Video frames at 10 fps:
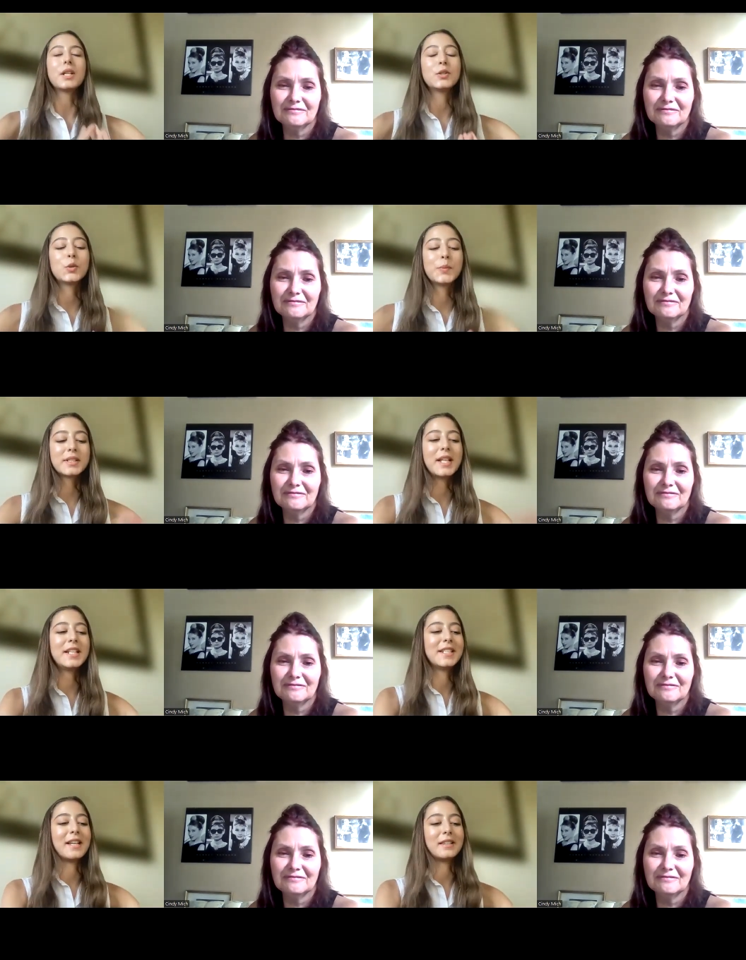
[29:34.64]
Speaker 1: So I'm
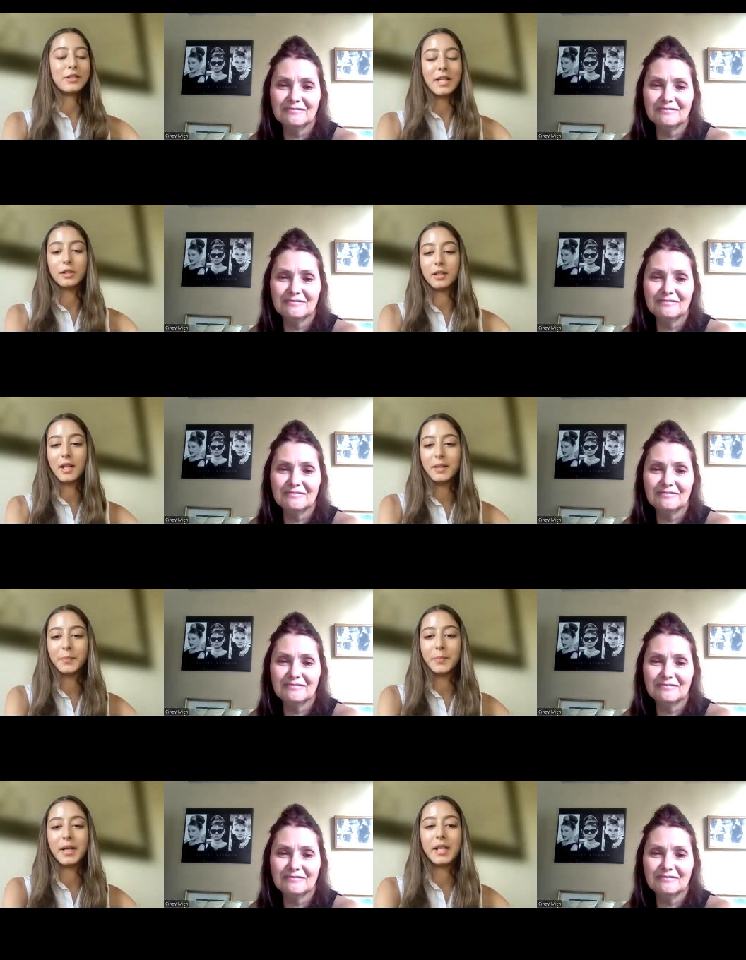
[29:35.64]
excited to get there down the line,
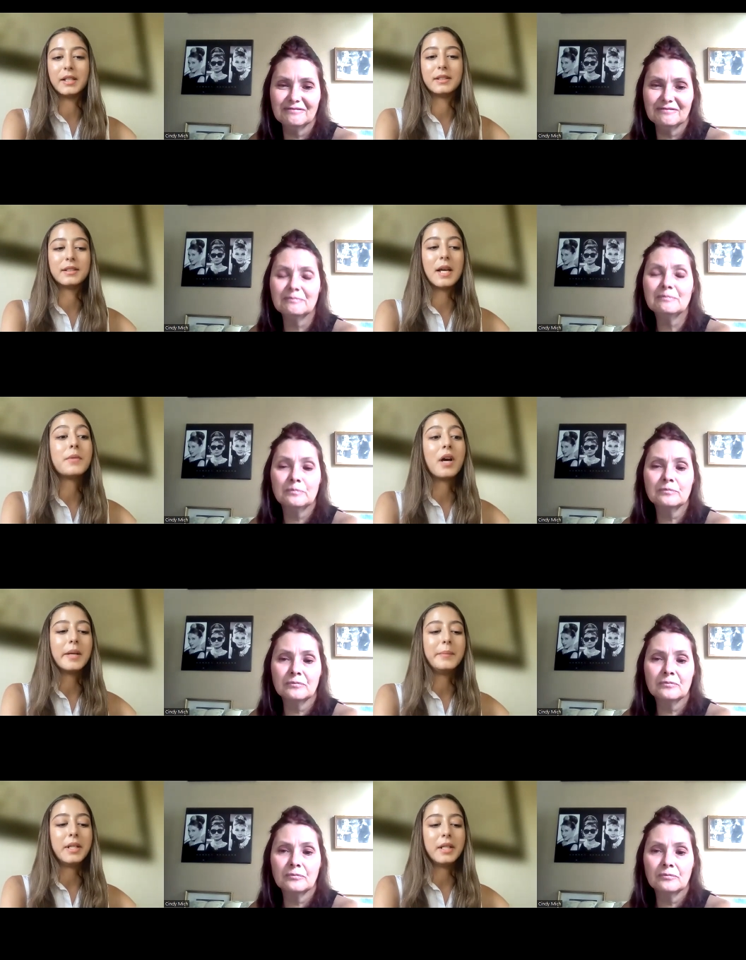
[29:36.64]
but it's I'm not
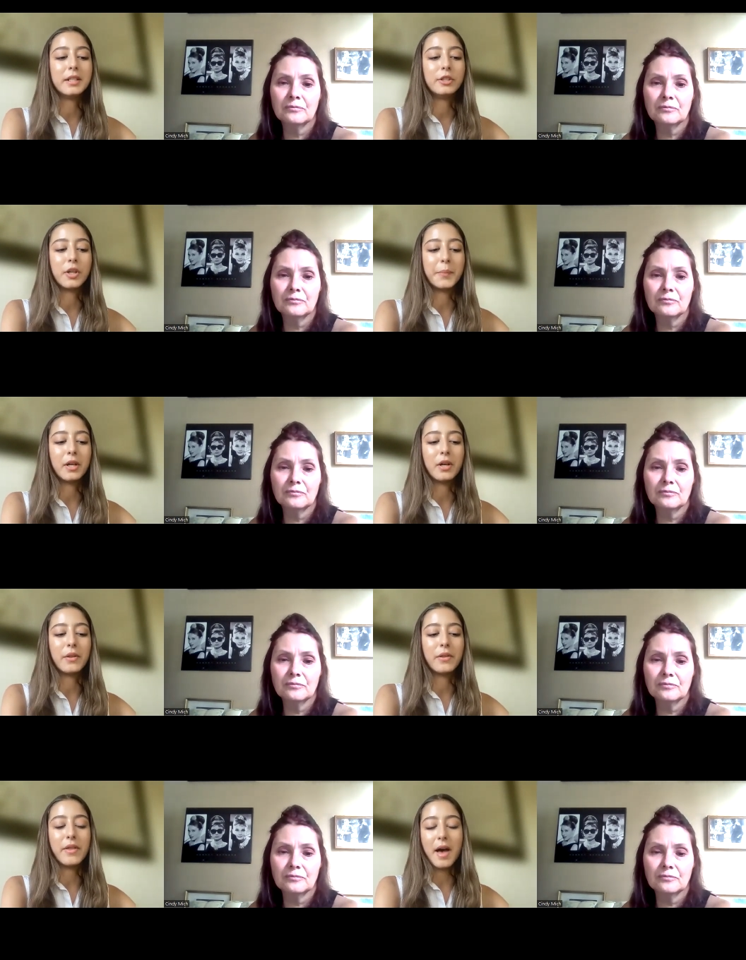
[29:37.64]
immediately jumping
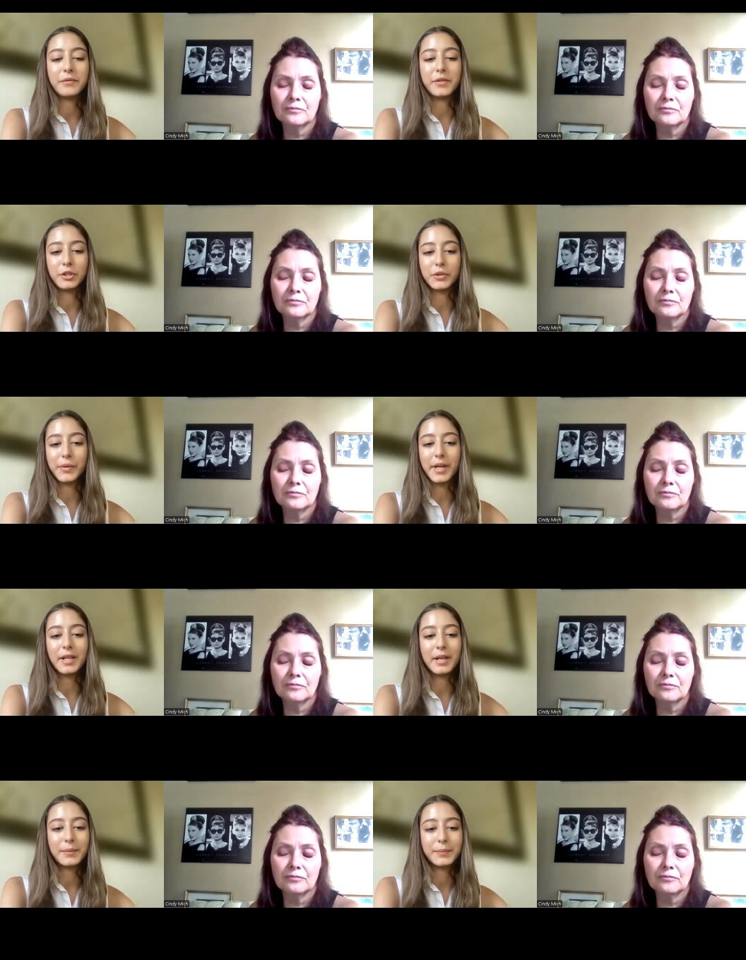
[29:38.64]
on that feature right
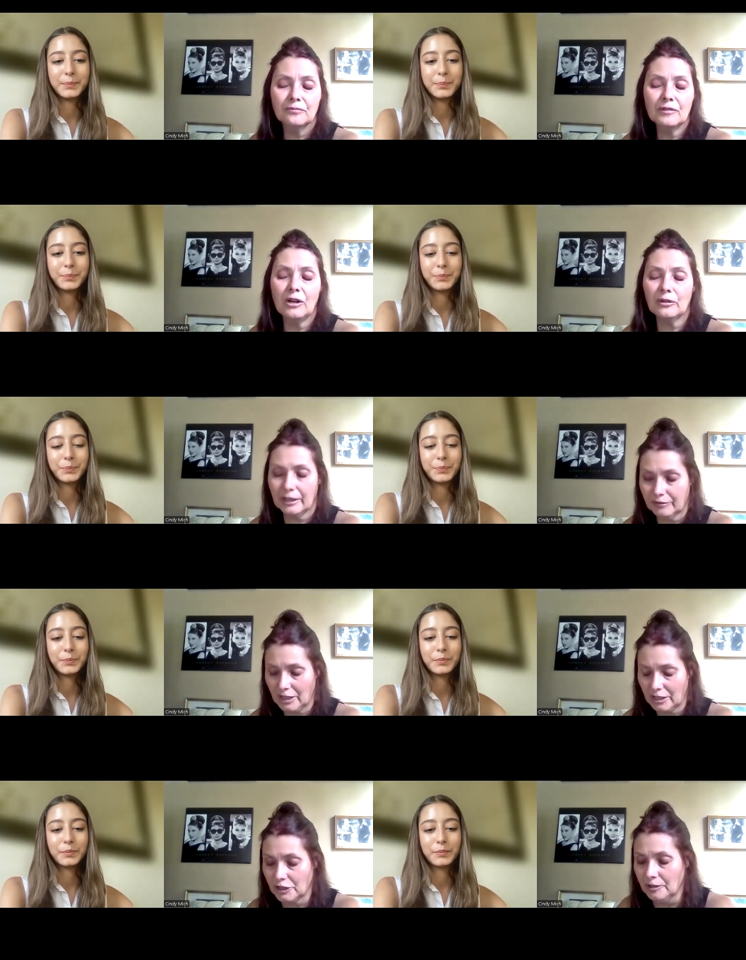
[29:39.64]
now.
Speaker 2: Okay,
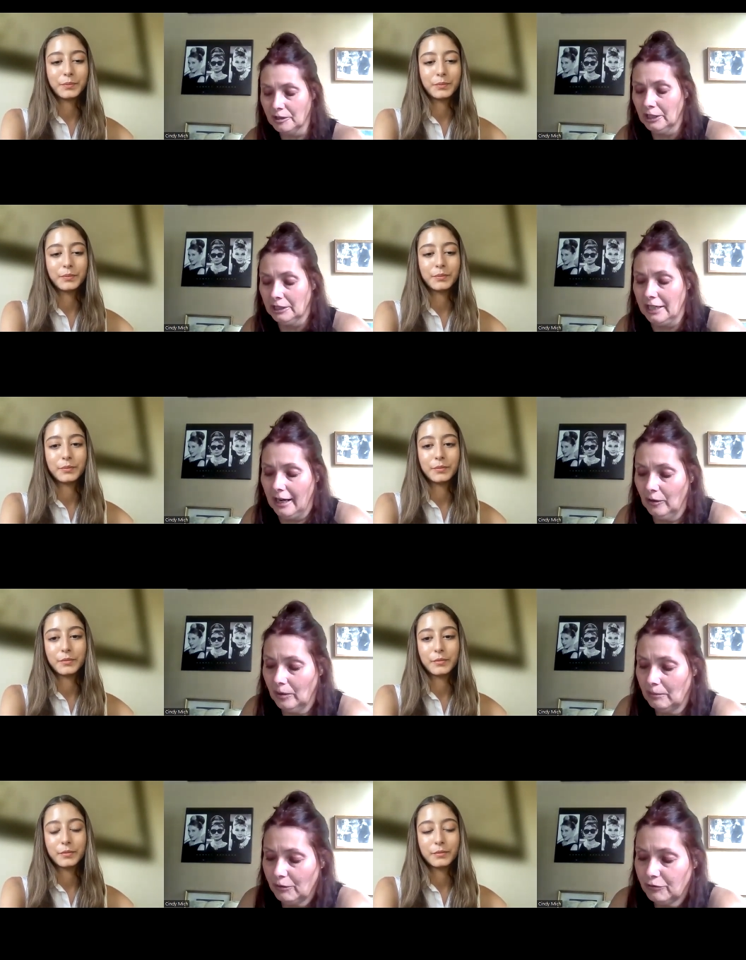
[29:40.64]
I've got you.
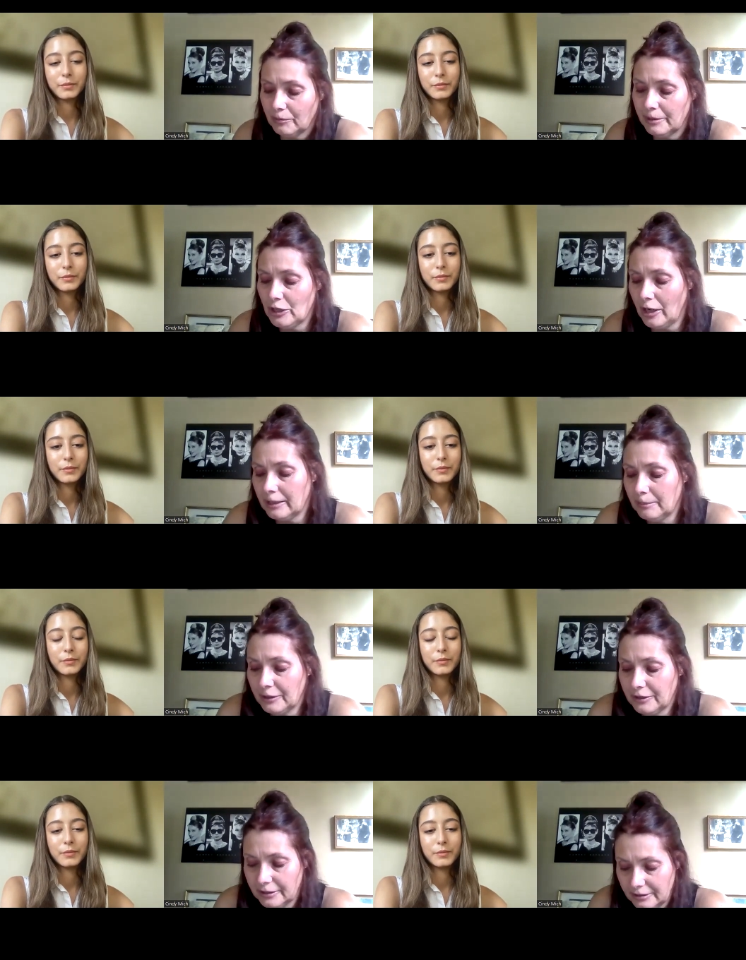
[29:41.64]
Now, before we talk
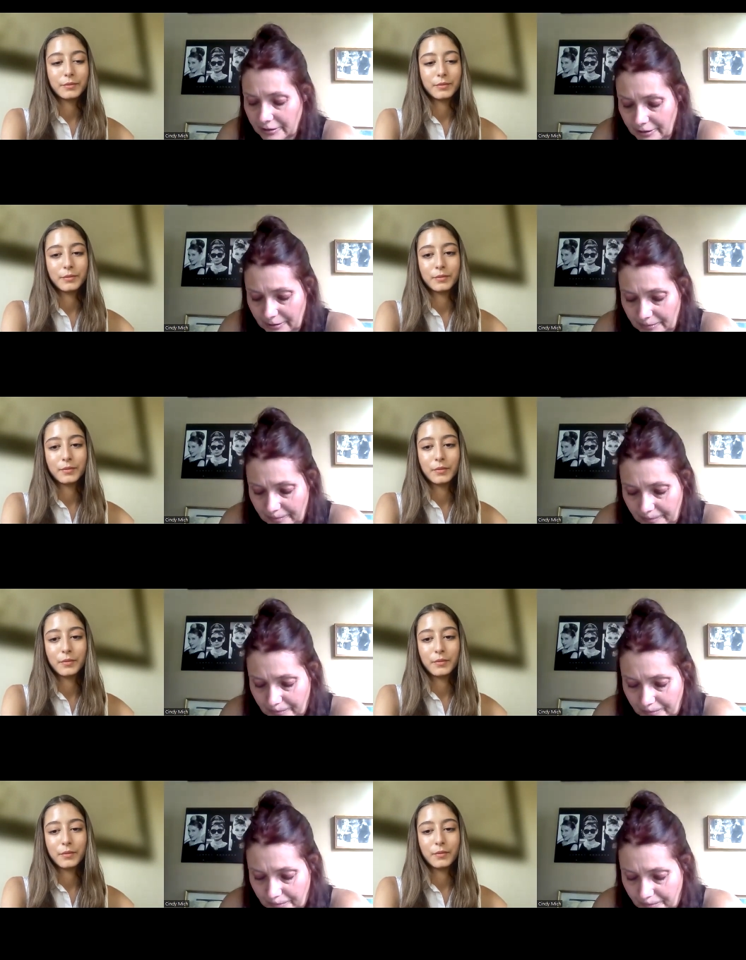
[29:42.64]
about the the
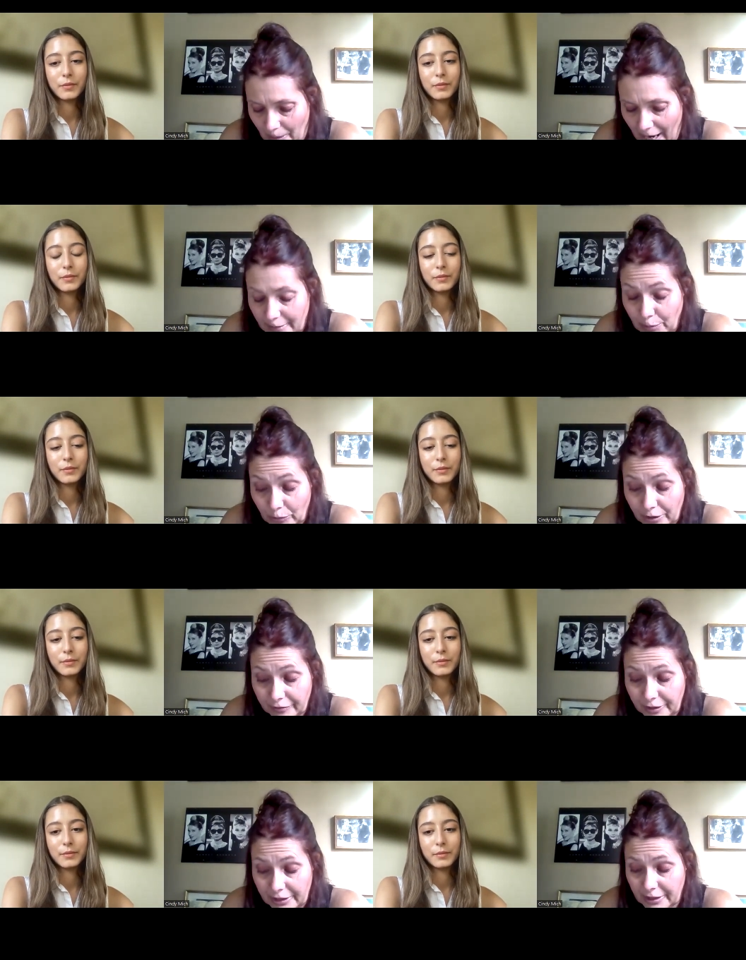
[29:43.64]
backbone
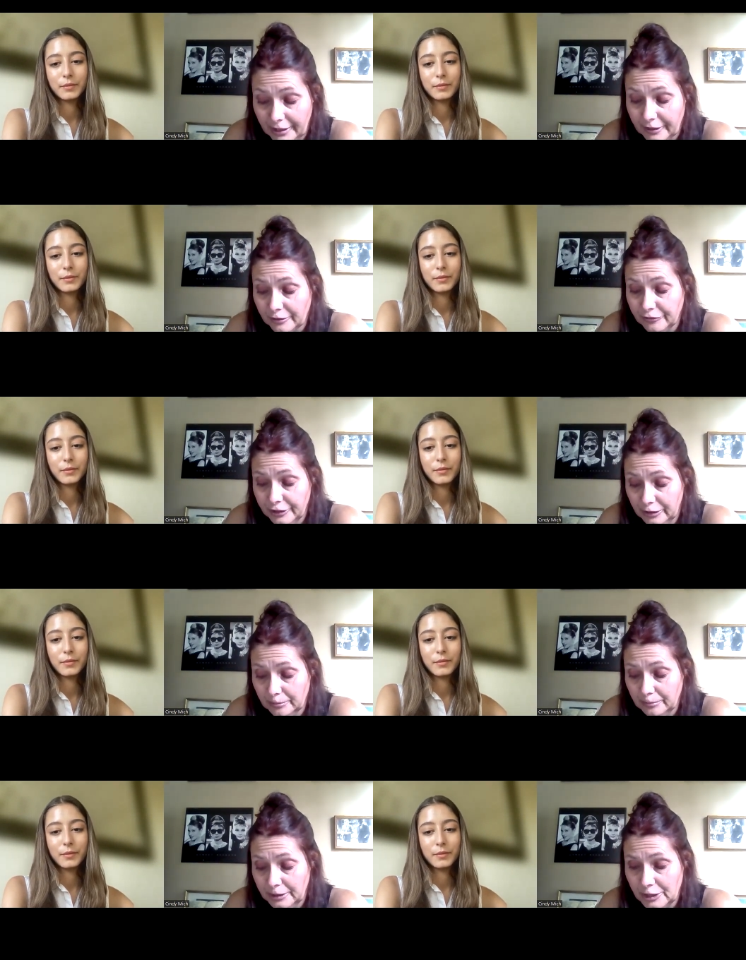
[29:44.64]
of the entire
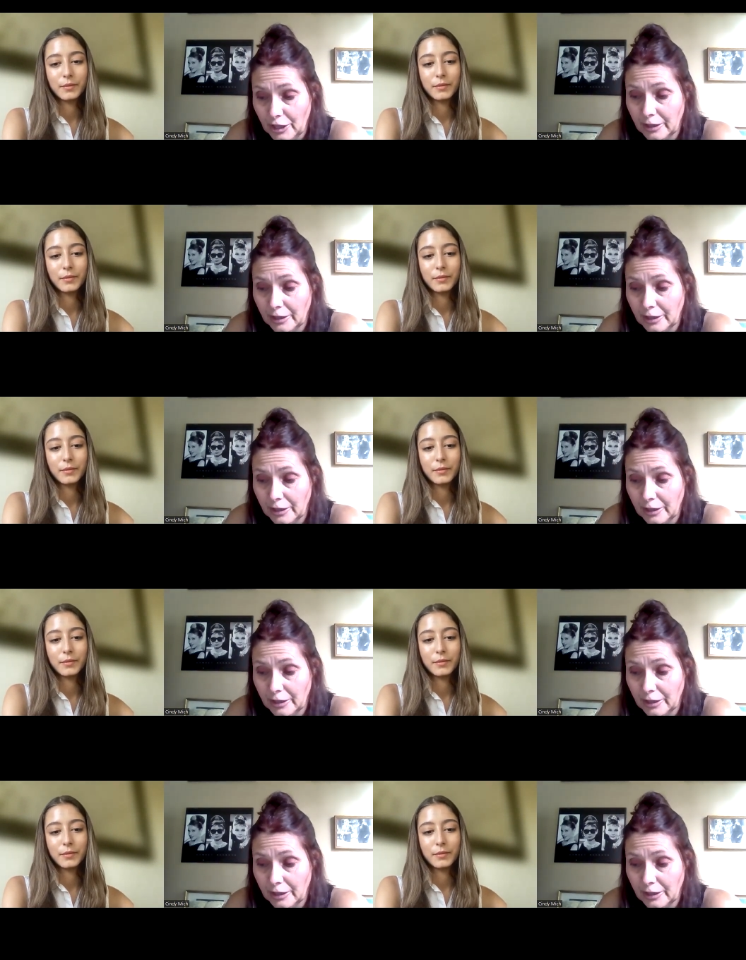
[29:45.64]
film in